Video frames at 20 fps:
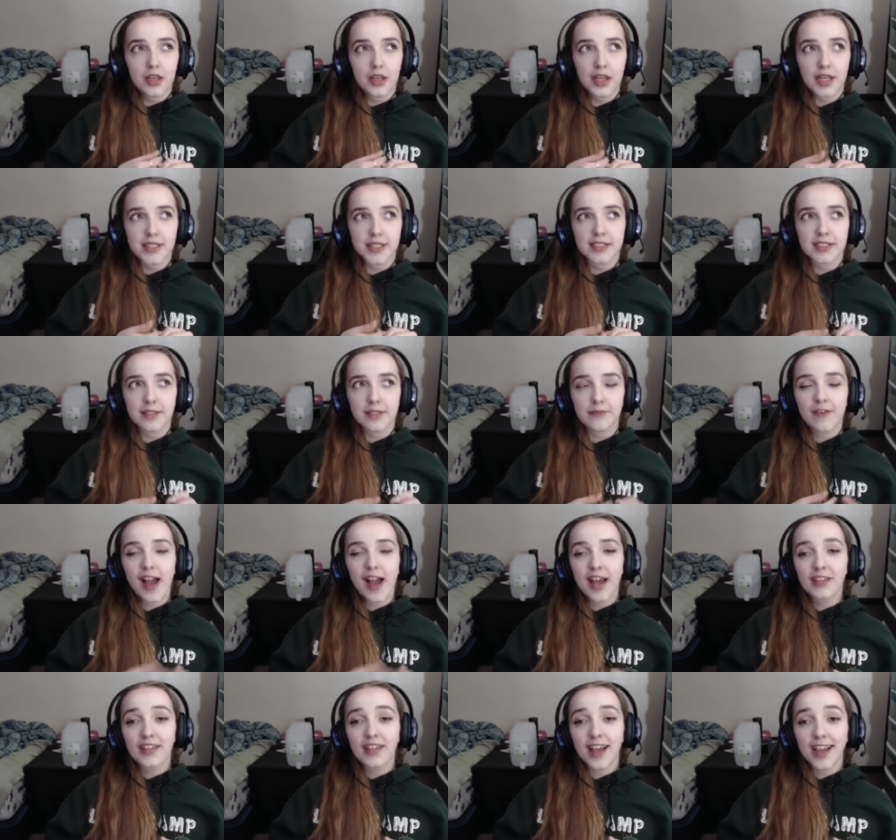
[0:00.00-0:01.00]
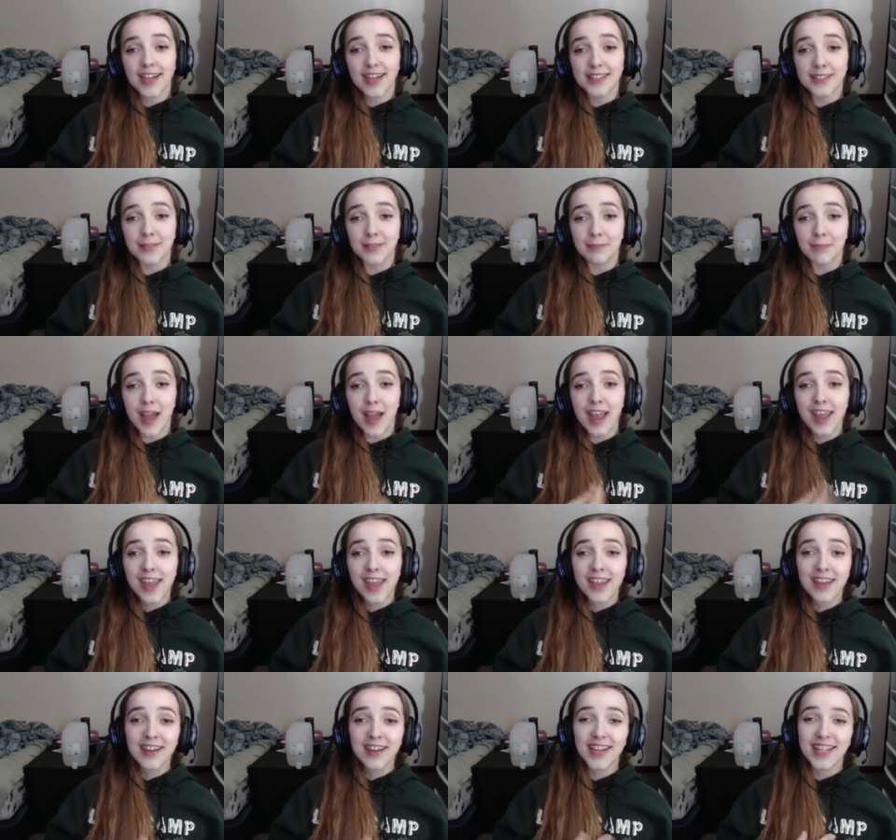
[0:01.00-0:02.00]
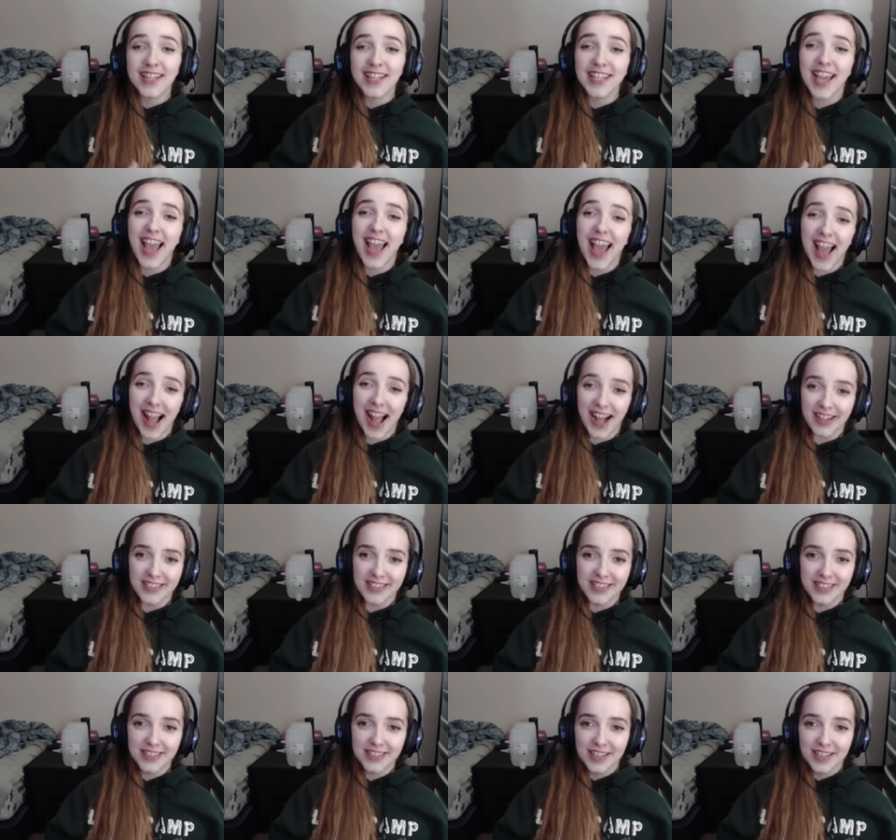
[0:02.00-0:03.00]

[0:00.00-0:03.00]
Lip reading: It's the fact that it's a pain in the ass.